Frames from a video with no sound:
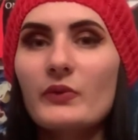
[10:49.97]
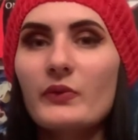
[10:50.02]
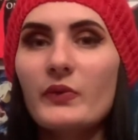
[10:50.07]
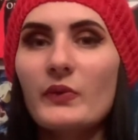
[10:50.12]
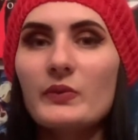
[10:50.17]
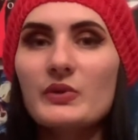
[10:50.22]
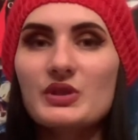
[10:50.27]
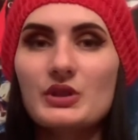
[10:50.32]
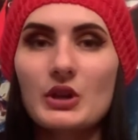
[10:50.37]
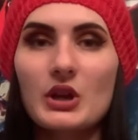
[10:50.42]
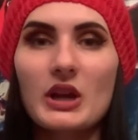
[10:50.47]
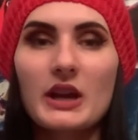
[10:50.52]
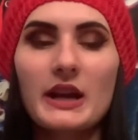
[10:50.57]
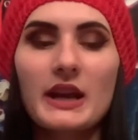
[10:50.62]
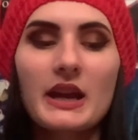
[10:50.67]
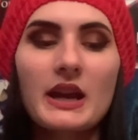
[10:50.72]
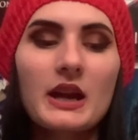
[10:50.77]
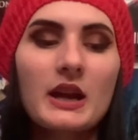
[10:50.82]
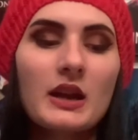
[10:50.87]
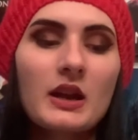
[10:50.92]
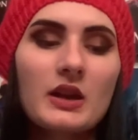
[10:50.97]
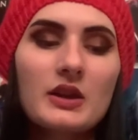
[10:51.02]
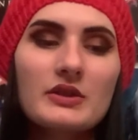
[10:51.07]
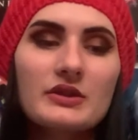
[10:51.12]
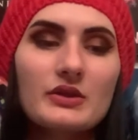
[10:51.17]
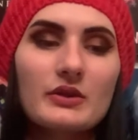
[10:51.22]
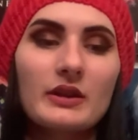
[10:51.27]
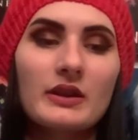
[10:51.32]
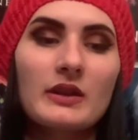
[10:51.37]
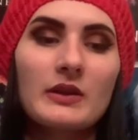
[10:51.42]
started
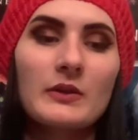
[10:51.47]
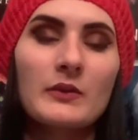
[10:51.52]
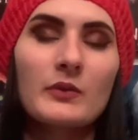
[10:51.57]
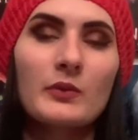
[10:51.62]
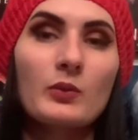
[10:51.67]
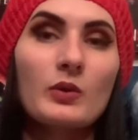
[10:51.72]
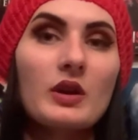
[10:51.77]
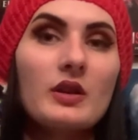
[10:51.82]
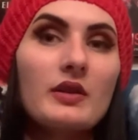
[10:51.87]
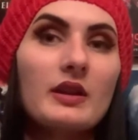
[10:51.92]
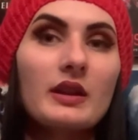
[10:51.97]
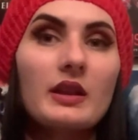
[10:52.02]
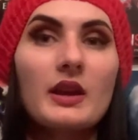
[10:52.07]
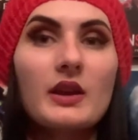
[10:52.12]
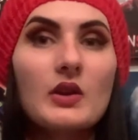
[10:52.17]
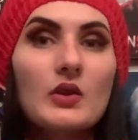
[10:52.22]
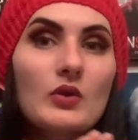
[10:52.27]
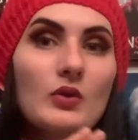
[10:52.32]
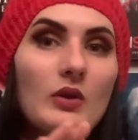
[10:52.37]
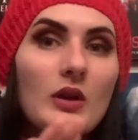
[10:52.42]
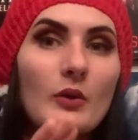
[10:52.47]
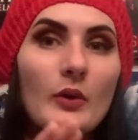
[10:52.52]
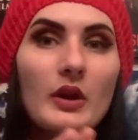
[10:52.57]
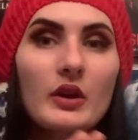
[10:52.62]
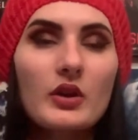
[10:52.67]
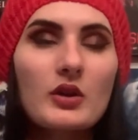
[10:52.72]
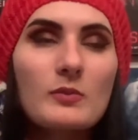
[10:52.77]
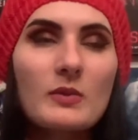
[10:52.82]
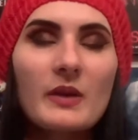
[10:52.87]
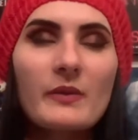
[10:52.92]
sort of wondering like, oh, I wonder
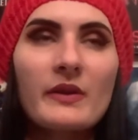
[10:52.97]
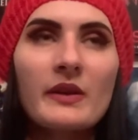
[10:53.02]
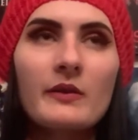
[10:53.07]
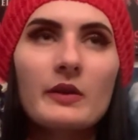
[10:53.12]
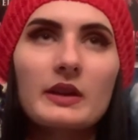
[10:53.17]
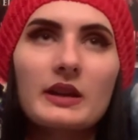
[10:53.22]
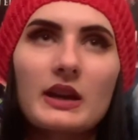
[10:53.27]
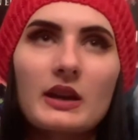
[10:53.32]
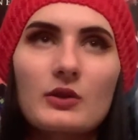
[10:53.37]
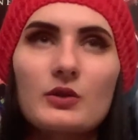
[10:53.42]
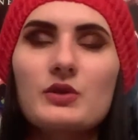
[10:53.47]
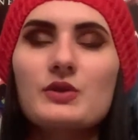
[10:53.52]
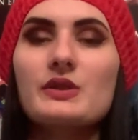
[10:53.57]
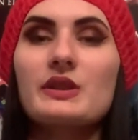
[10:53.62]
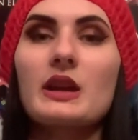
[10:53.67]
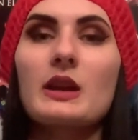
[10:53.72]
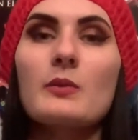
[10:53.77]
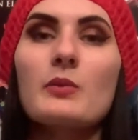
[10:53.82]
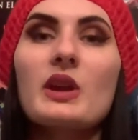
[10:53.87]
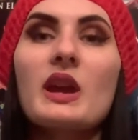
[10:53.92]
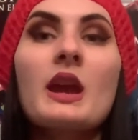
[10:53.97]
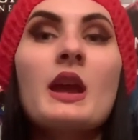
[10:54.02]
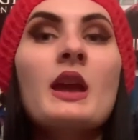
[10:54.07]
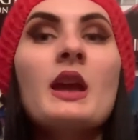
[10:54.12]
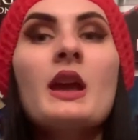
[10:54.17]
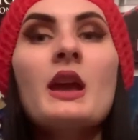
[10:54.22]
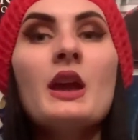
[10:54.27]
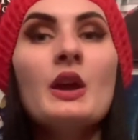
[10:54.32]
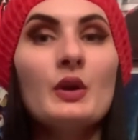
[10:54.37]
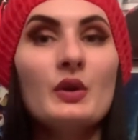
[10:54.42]
who my favorite character is going to be.
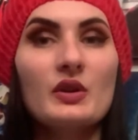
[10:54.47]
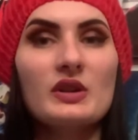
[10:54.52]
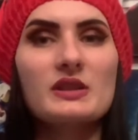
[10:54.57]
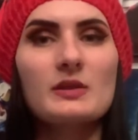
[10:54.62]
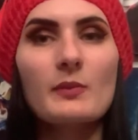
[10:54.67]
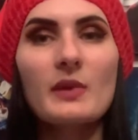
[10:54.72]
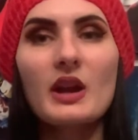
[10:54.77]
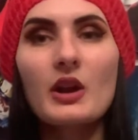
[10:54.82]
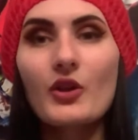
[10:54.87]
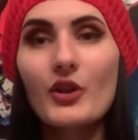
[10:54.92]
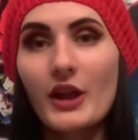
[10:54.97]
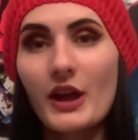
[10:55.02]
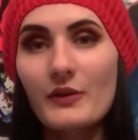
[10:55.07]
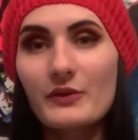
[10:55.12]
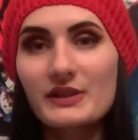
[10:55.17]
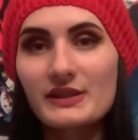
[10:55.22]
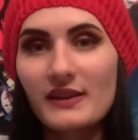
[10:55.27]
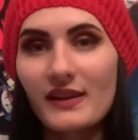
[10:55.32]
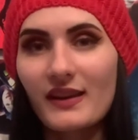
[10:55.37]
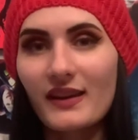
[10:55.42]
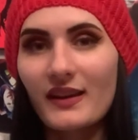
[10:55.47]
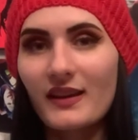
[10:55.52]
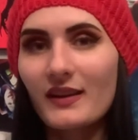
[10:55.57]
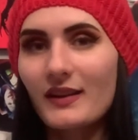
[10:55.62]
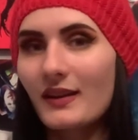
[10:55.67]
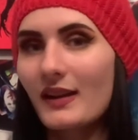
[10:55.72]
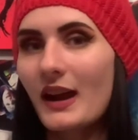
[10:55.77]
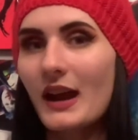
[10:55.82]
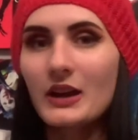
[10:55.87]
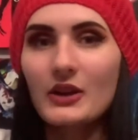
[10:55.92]
Towards the middle, I was like,
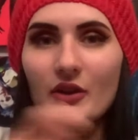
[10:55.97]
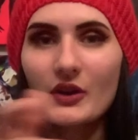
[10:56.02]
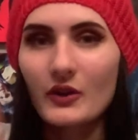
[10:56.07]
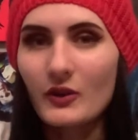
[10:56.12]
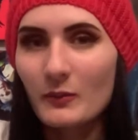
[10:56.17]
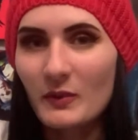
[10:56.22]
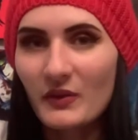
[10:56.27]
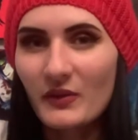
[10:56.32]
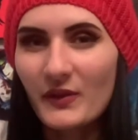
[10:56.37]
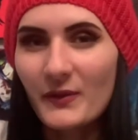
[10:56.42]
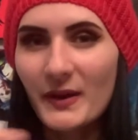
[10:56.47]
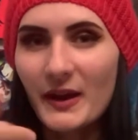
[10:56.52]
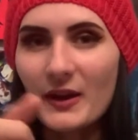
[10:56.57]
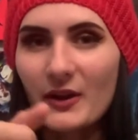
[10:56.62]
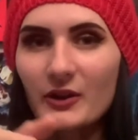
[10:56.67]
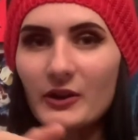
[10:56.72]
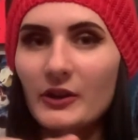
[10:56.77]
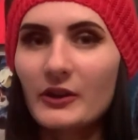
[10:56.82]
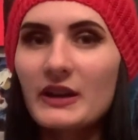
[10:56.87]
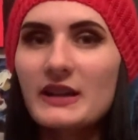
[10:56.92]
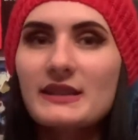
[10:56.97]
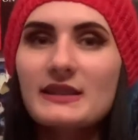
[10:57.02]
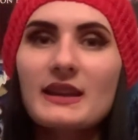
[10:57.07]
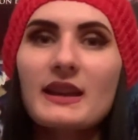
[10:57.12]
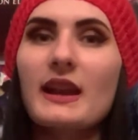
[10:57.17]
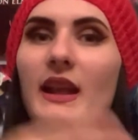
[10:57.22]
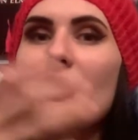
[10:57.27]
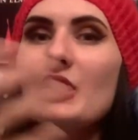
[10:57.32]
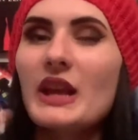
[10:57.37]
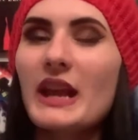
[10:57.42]
I don't know who my favorite character is.
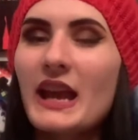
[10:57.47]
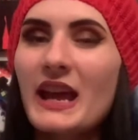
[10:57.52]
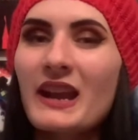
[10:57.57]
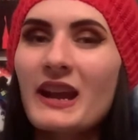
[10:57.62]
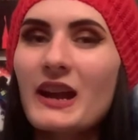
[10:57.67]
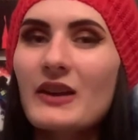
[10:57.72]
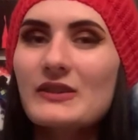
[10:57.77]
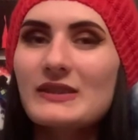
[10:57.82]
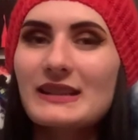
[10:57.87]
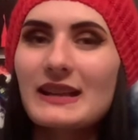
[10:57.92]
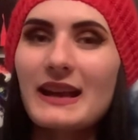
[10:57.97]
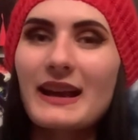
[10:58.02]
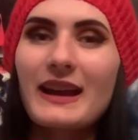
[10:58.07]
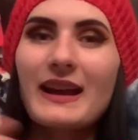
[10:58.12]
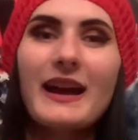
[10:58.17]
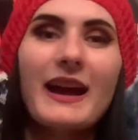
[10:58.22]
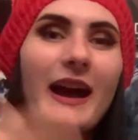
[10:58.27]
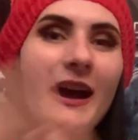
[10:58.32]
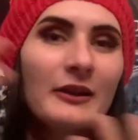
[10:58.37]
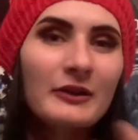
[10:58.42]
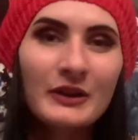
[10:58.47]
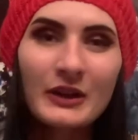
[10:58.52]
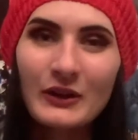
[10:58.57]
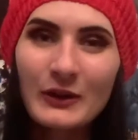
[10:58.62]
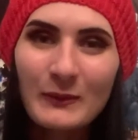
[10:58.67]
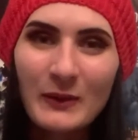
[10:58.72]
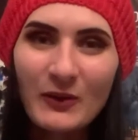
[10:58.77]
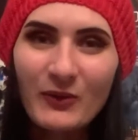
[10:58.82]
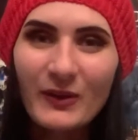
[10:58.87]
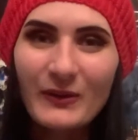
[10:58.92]
And at the end, I was like, I don't know who
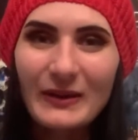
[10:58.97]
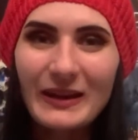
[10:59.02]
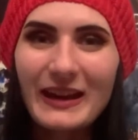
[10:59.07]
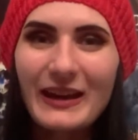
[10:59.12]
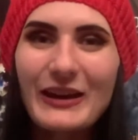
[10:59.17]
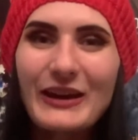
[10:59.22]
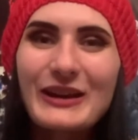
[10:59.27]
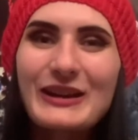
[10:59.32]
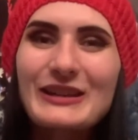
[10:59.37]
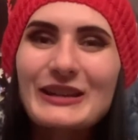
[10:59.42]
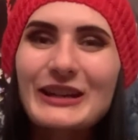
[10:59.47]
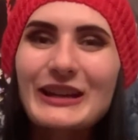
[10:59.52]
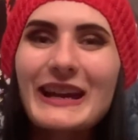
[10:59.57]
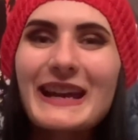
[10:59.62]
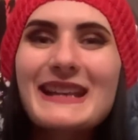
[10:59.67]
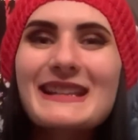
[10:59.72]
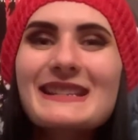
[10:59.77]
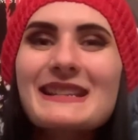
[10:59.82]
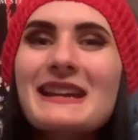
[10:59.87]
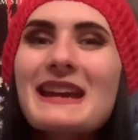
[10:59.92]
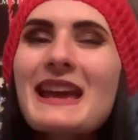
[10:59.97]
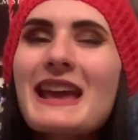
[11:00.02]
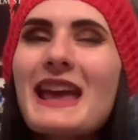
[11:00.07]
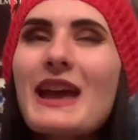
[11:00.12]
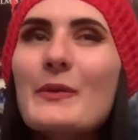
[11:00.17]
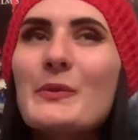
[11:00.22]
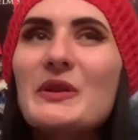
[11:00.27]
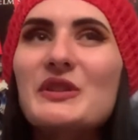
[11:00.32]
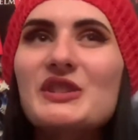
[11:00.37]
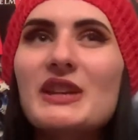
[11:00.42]
my favorite character is,
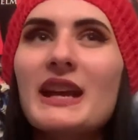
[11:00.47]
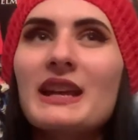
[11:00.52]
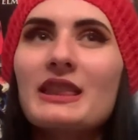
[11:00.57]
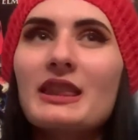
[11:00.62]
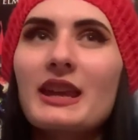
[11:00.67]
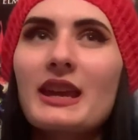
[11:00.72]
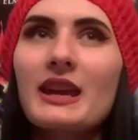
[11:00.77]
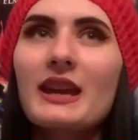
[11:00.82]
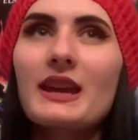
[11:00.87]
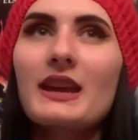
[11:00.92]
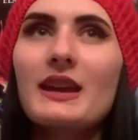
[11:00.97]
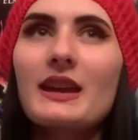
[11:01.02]
which I think